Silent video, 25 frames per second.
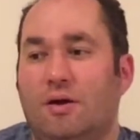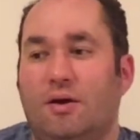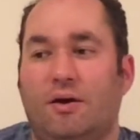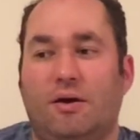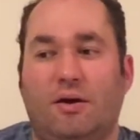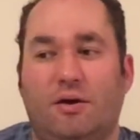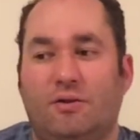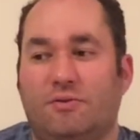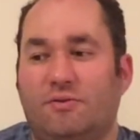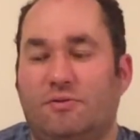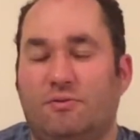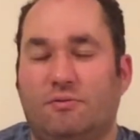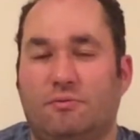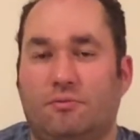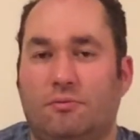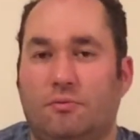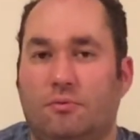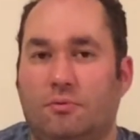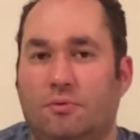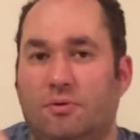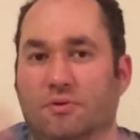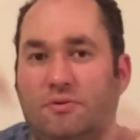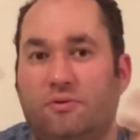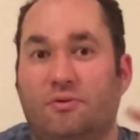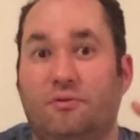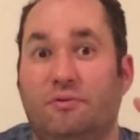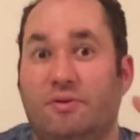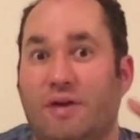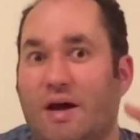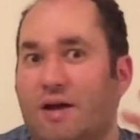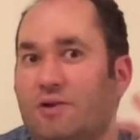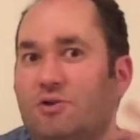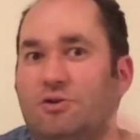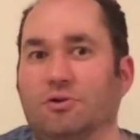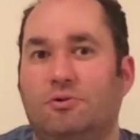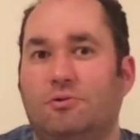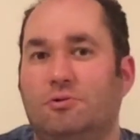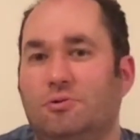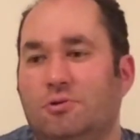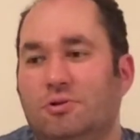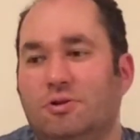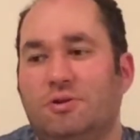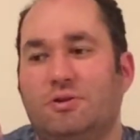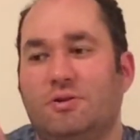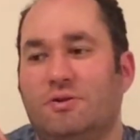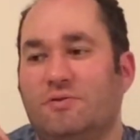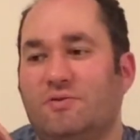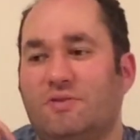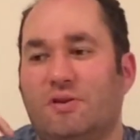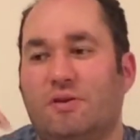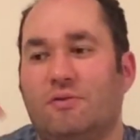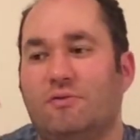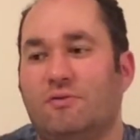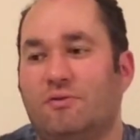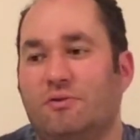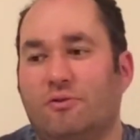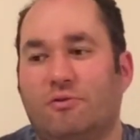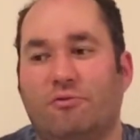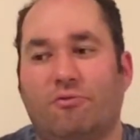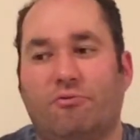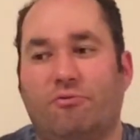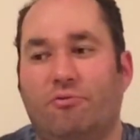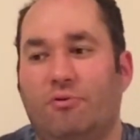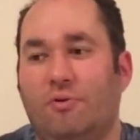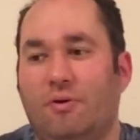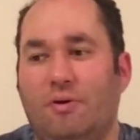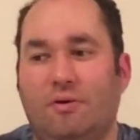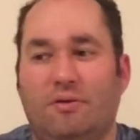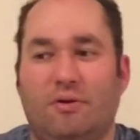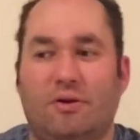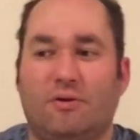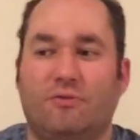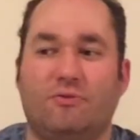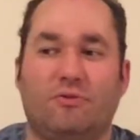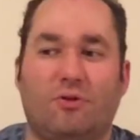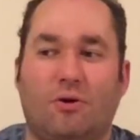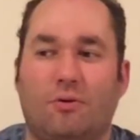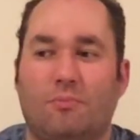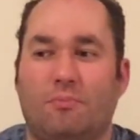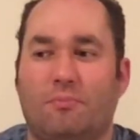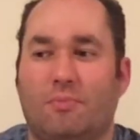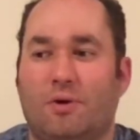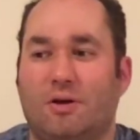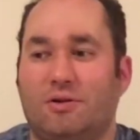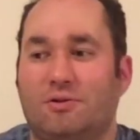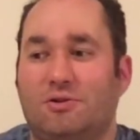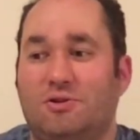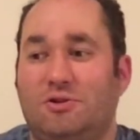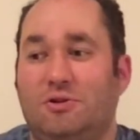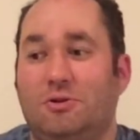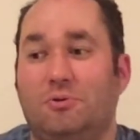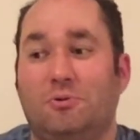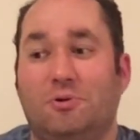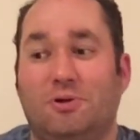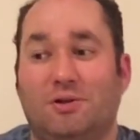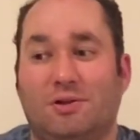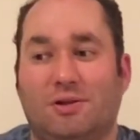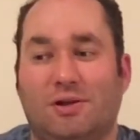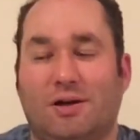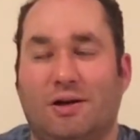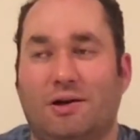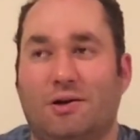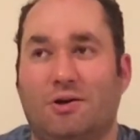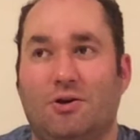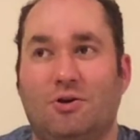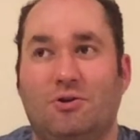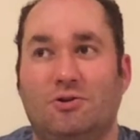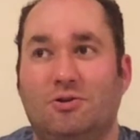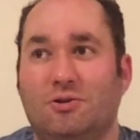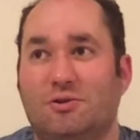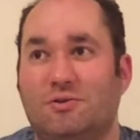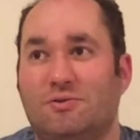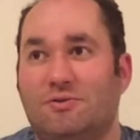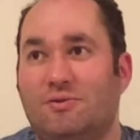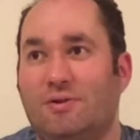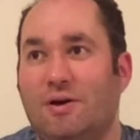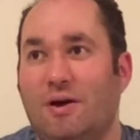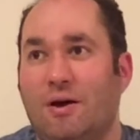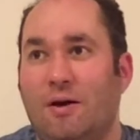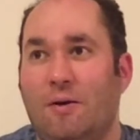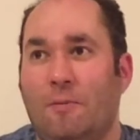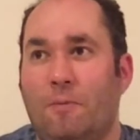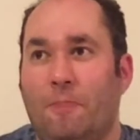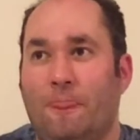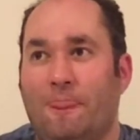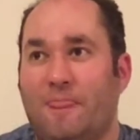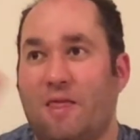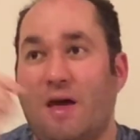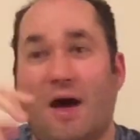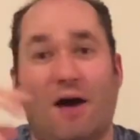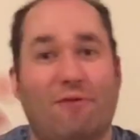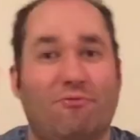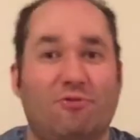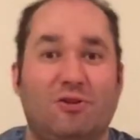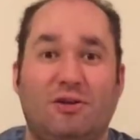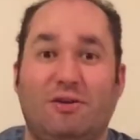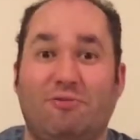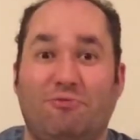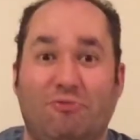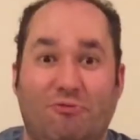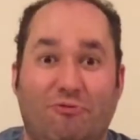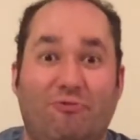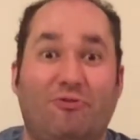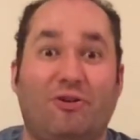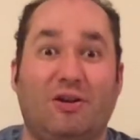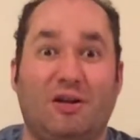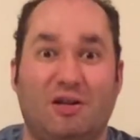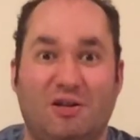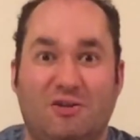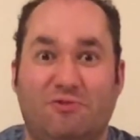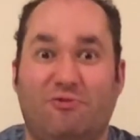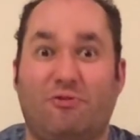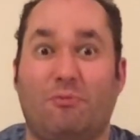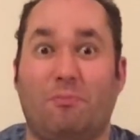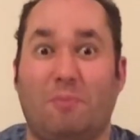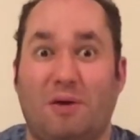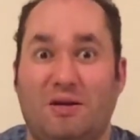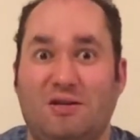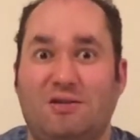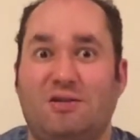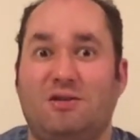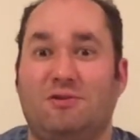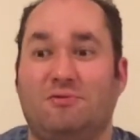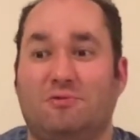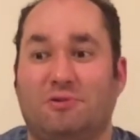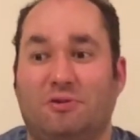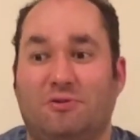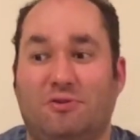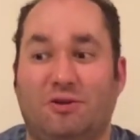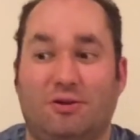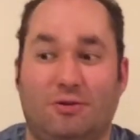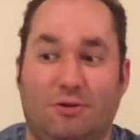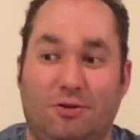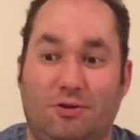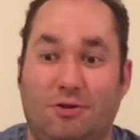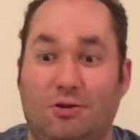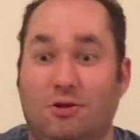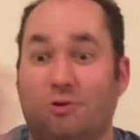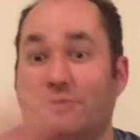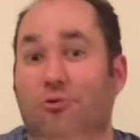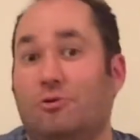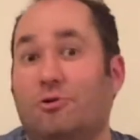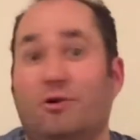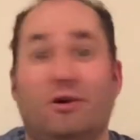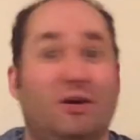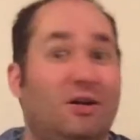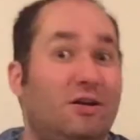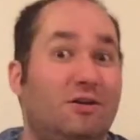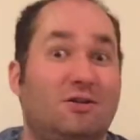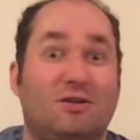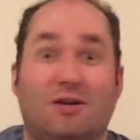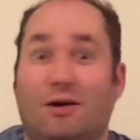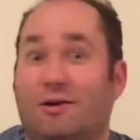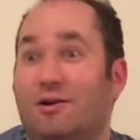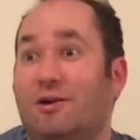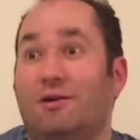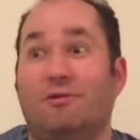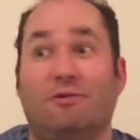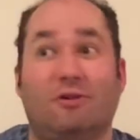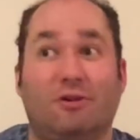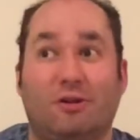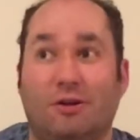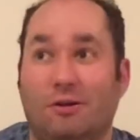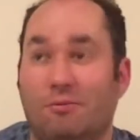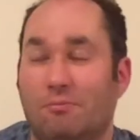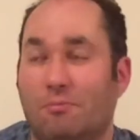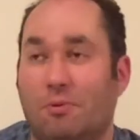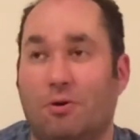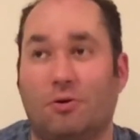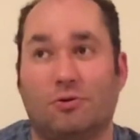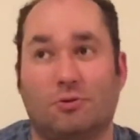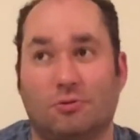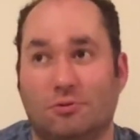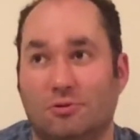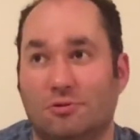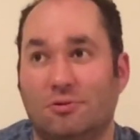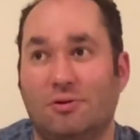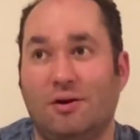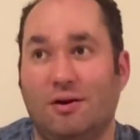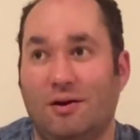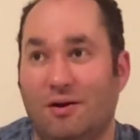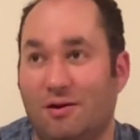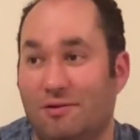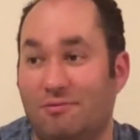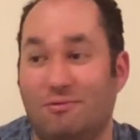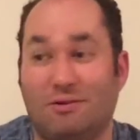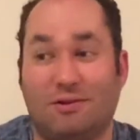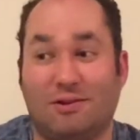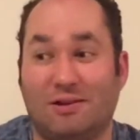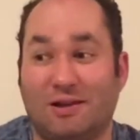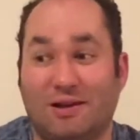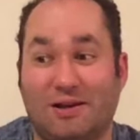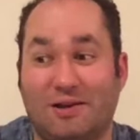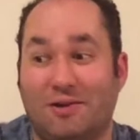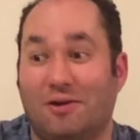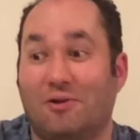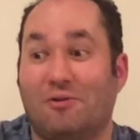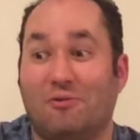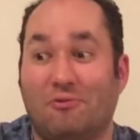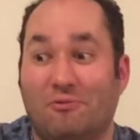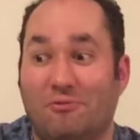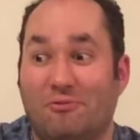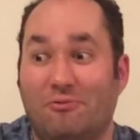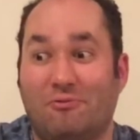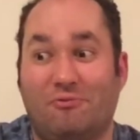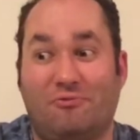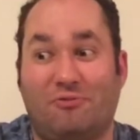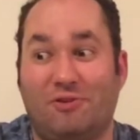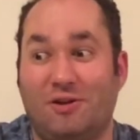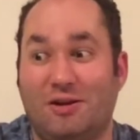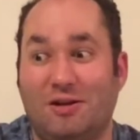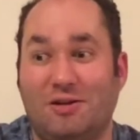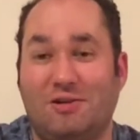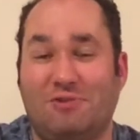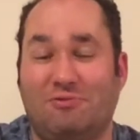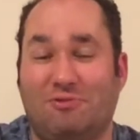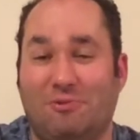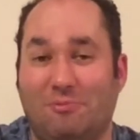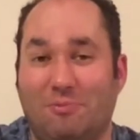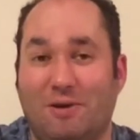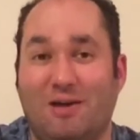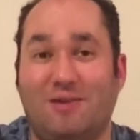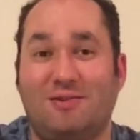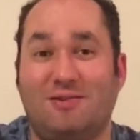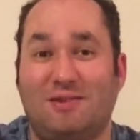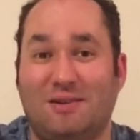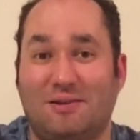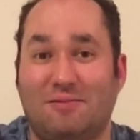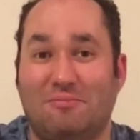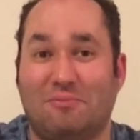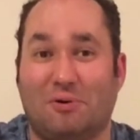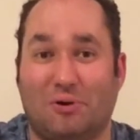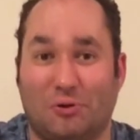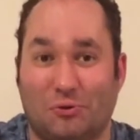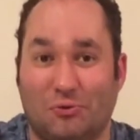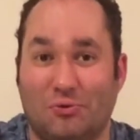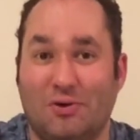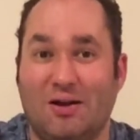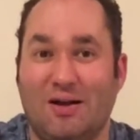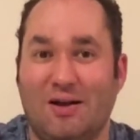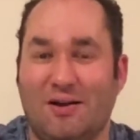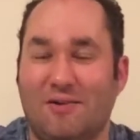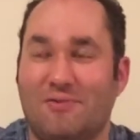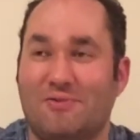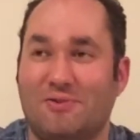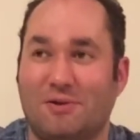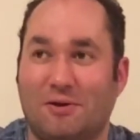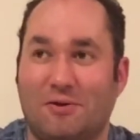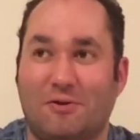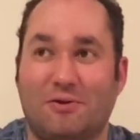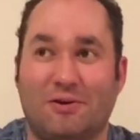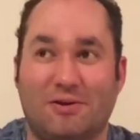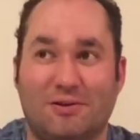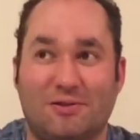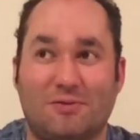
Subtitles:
it's natural in the sense of there's not much to it. Like you haven't even finished fermenting the thing, and you're already chucking it in bottle and then letting it finish ferment in bottle. So